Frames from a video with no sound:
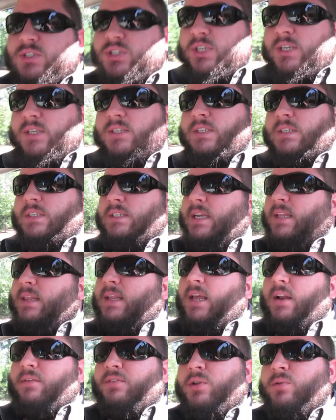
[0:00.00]
Jesus said
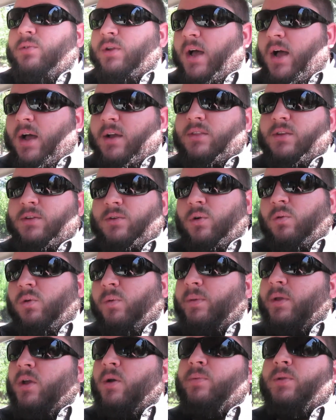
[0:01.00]
that. If you knock, the door
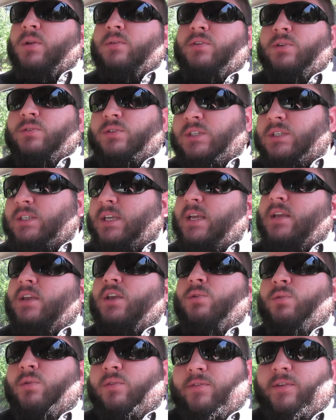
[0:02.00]
will be open. If you seek,
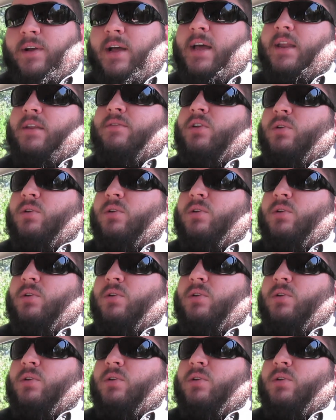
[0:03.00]
you will find.